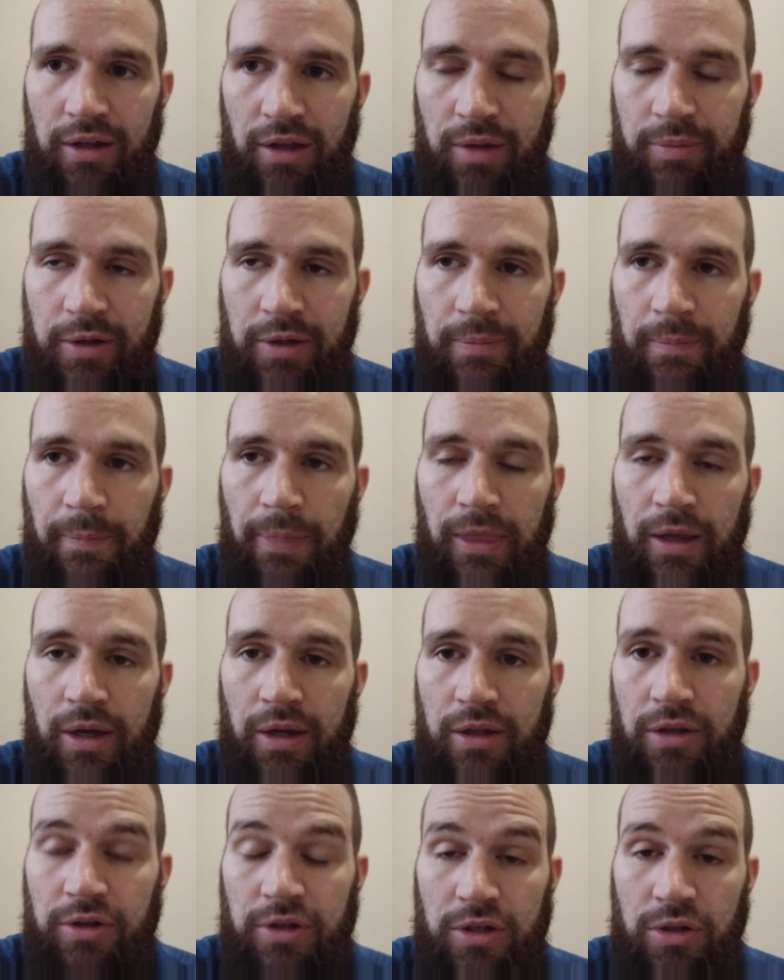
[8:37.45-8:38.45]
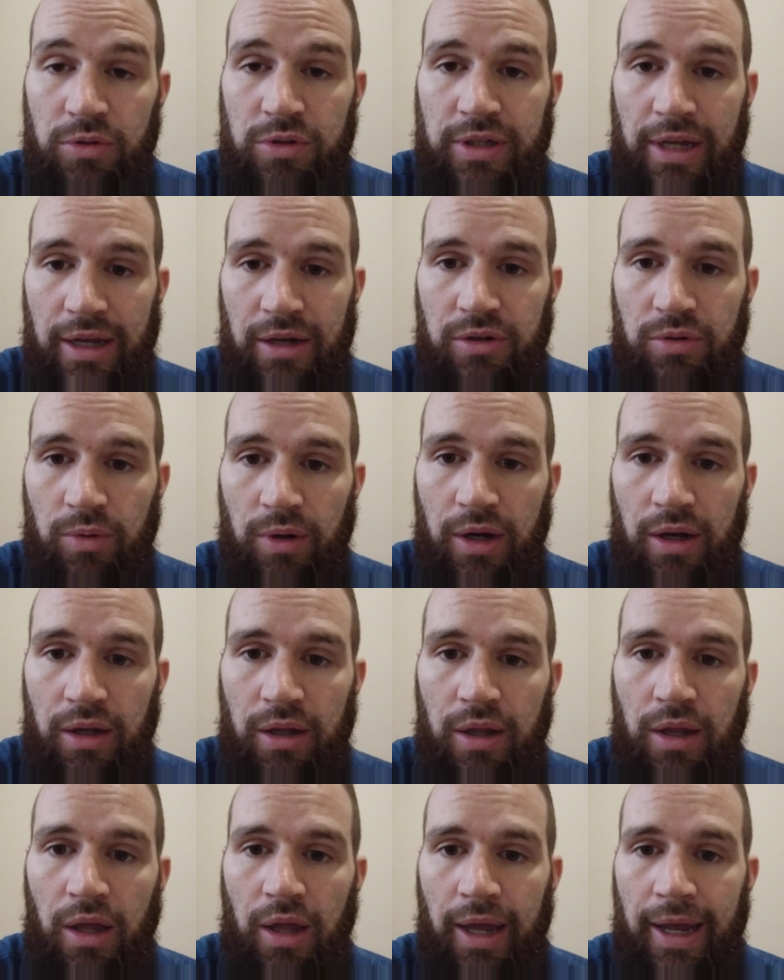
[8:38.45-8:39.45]
I mean, you can use that
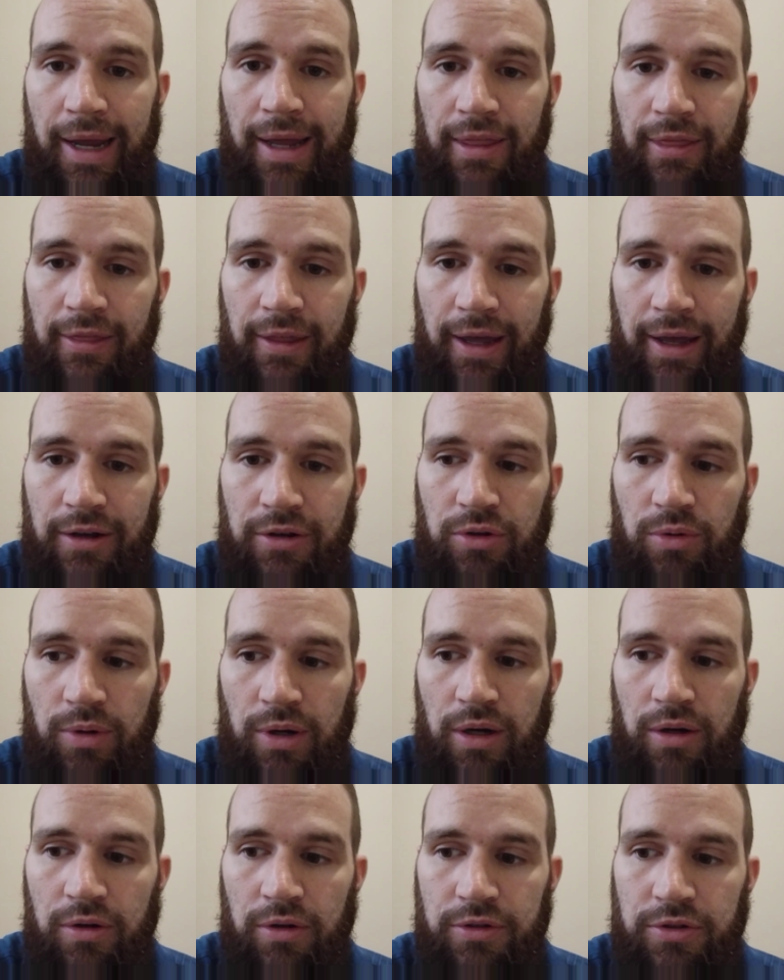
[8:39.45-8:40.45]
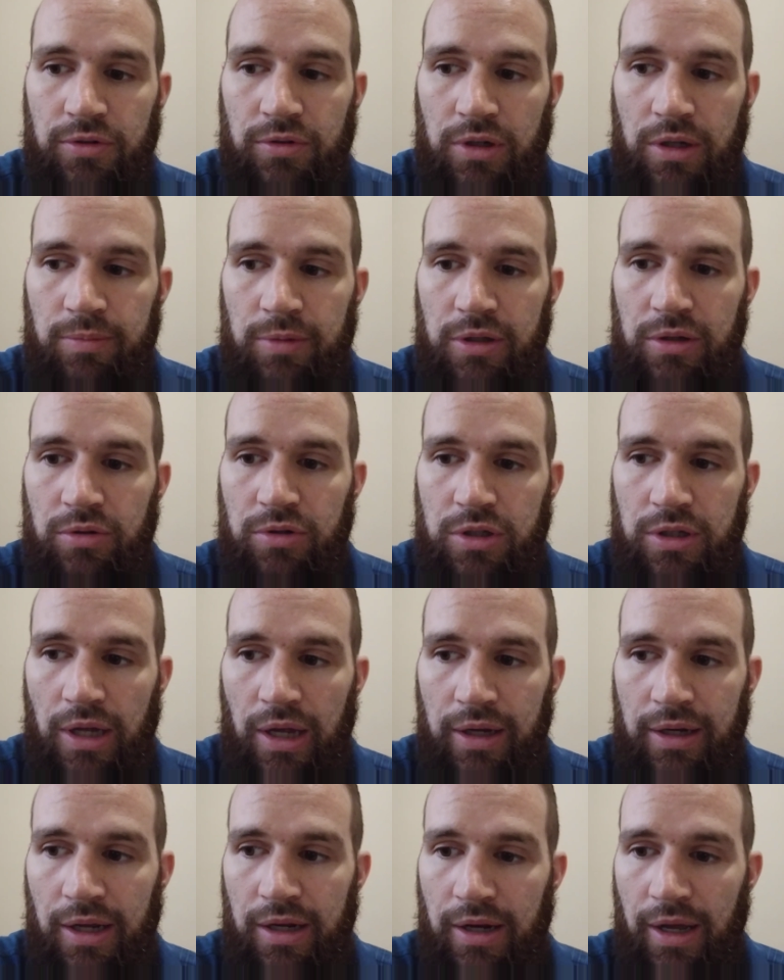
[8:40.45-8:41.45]
dua, and that dua also can be
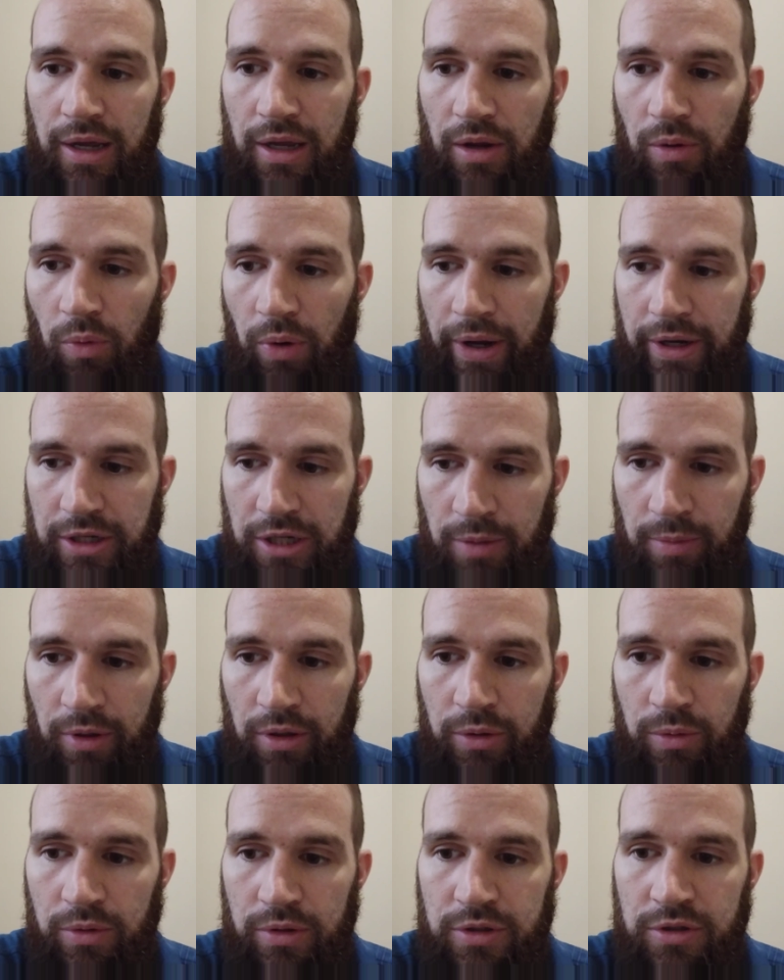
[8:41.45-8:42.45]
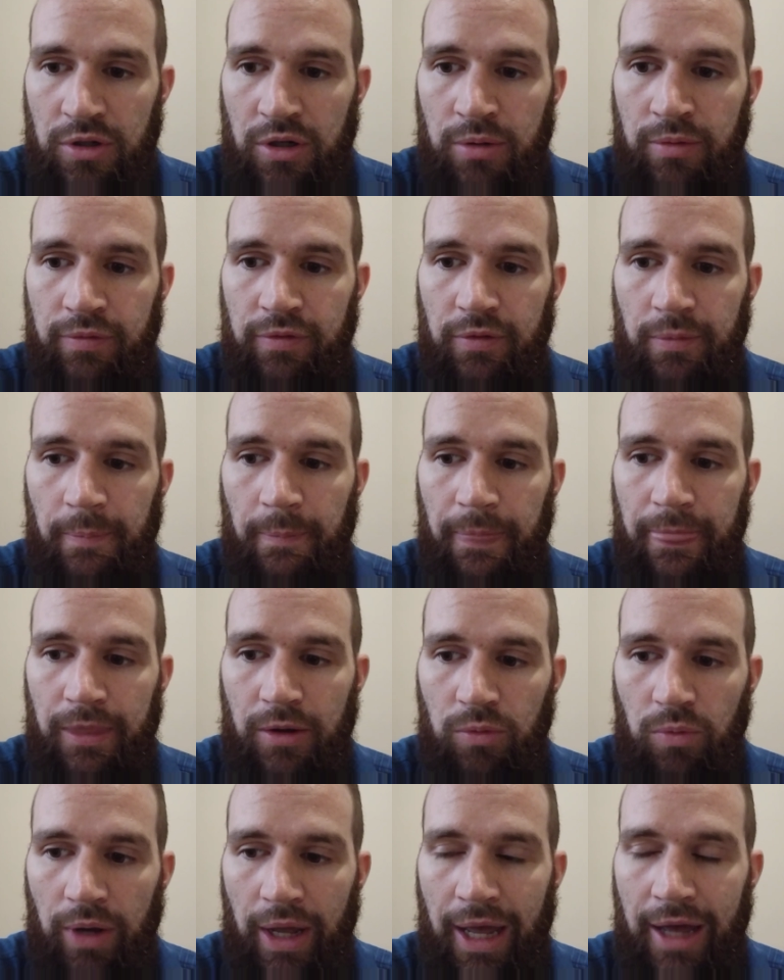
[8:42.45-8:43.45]
used. Again, what I typically
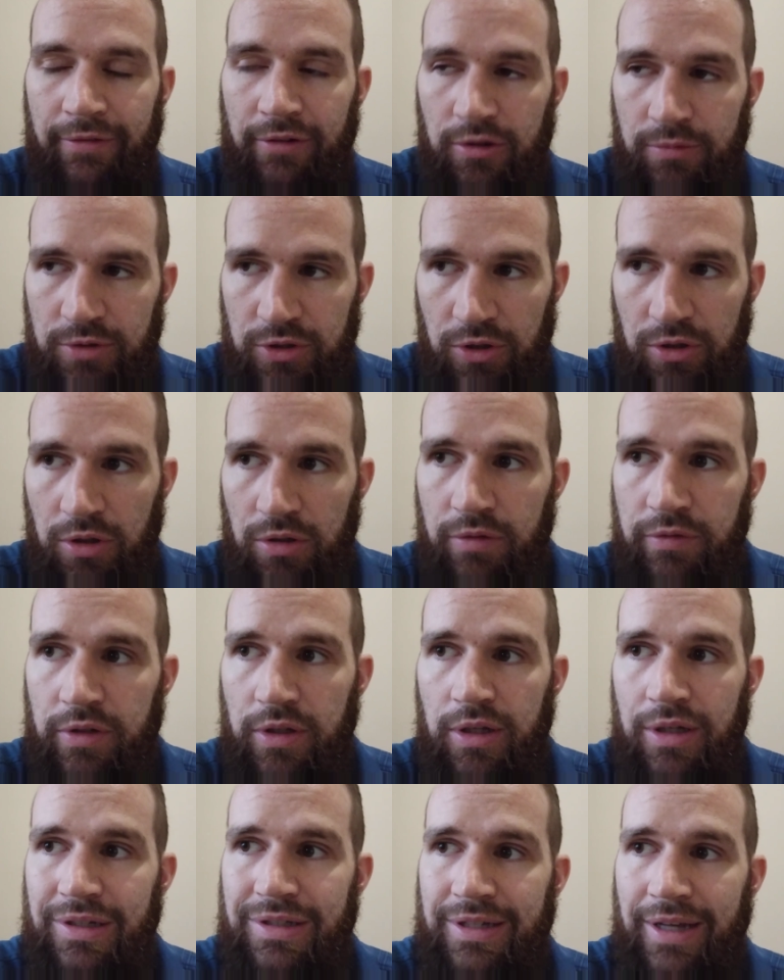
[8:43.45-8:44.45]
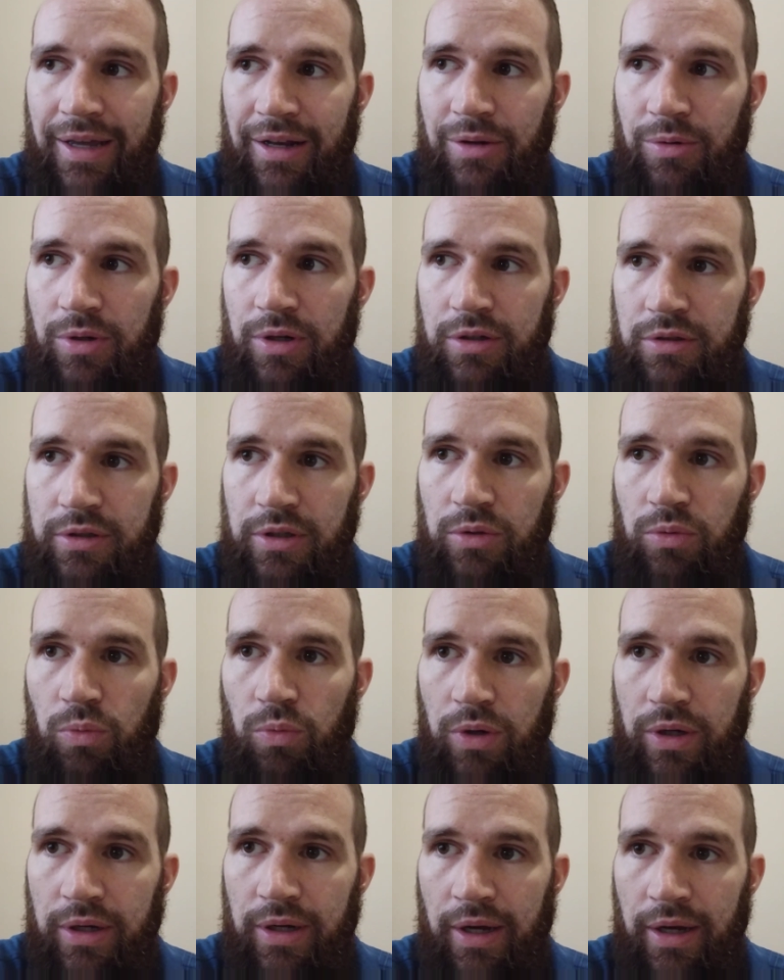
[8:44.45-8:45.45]
have observed is that it would clear
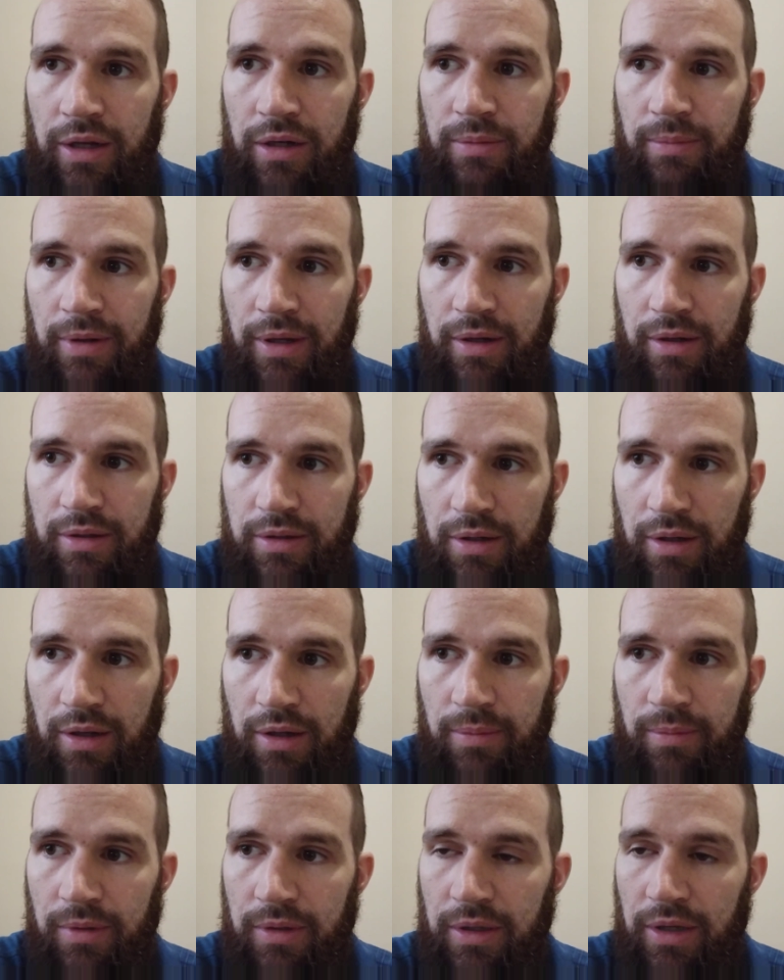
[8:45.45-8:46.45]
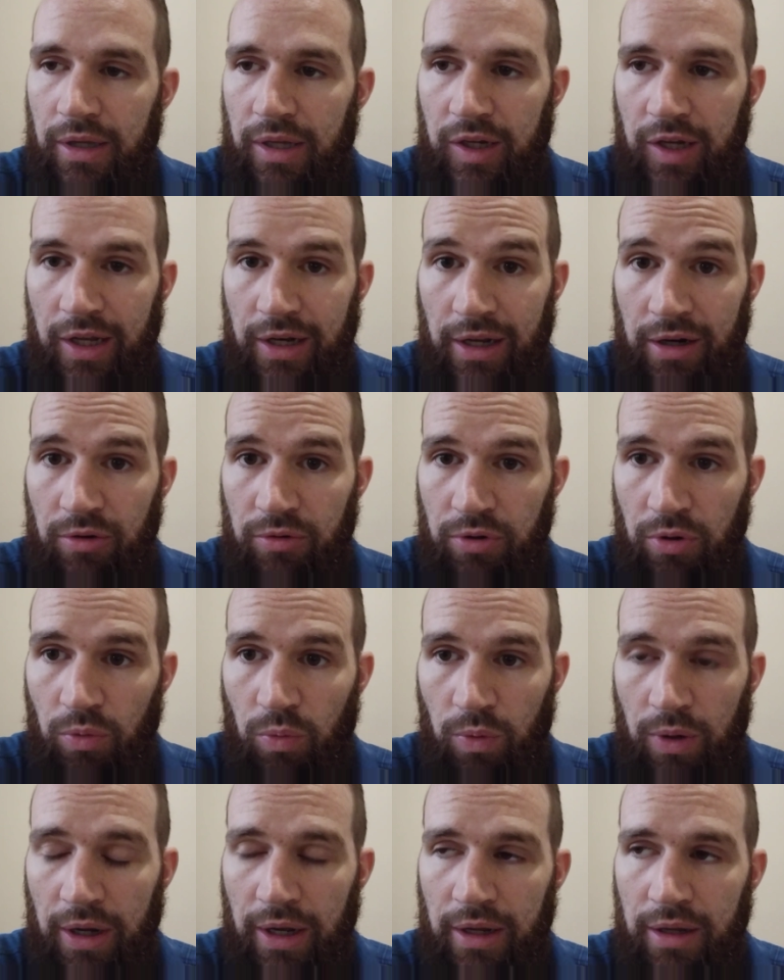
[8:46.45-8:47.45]
one item at a time. Again, I don't
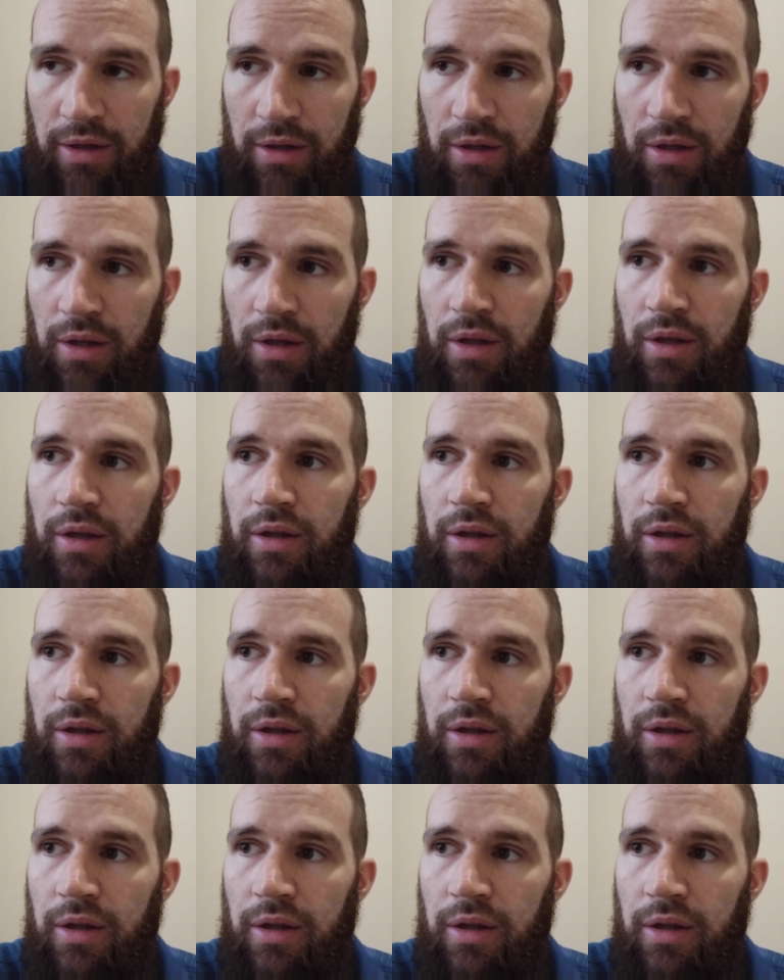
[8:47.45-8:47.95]
know why.